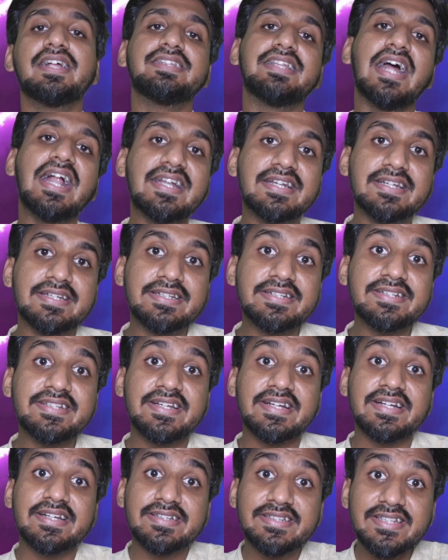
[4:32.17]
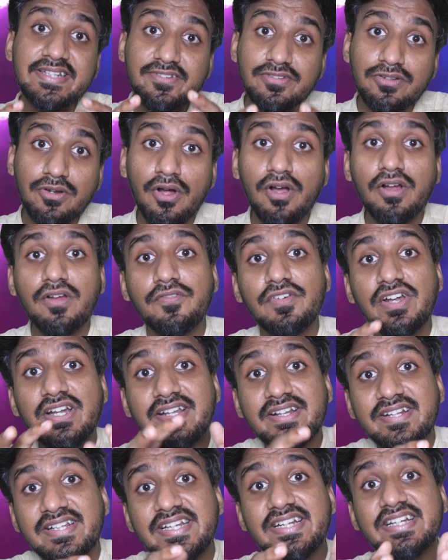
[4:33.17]
That is, this rock will
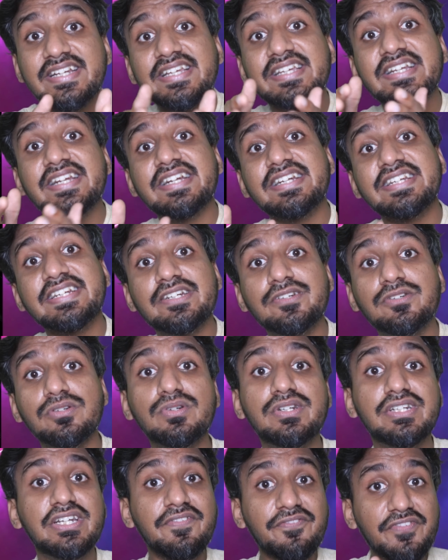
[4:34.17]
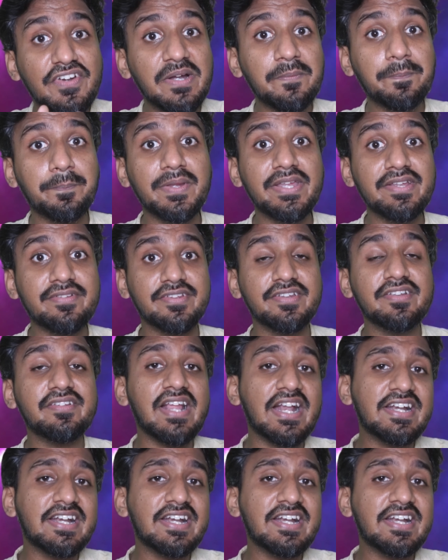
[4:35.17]
disintegrate into different pieces,